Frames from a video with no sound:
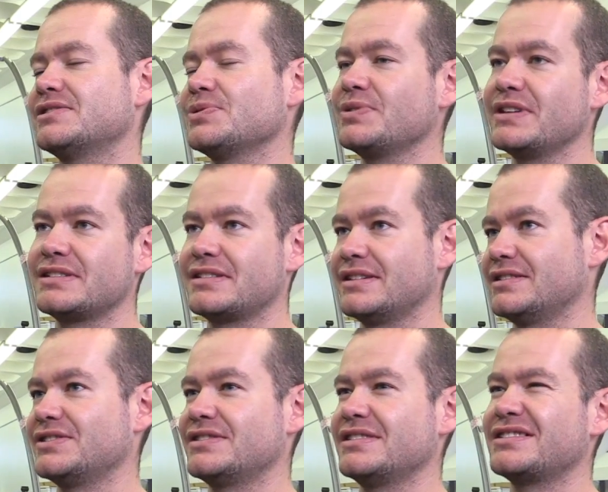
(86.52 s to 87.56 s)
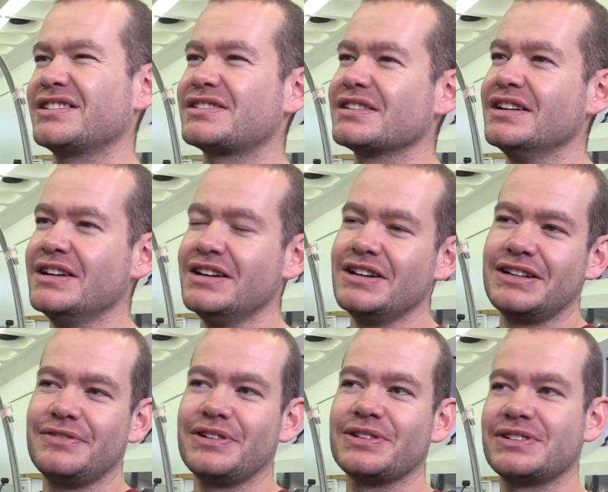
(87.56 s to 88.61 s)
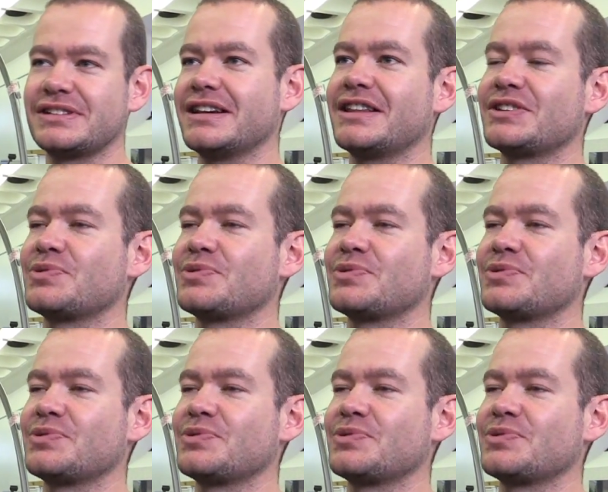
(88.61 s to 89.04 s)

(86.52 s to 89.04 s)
all these things, you see. So it's difficult to say there's